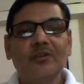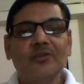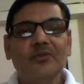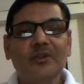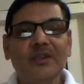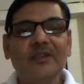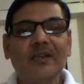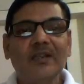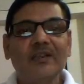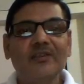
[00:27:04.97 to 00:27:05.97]
So these
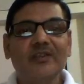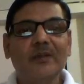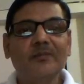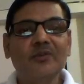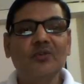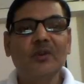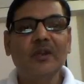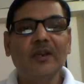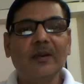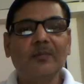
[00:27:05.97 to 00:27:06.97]
are the steps you
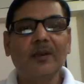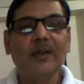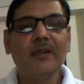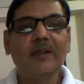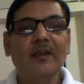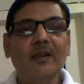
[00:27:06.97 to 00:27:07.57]
can apply,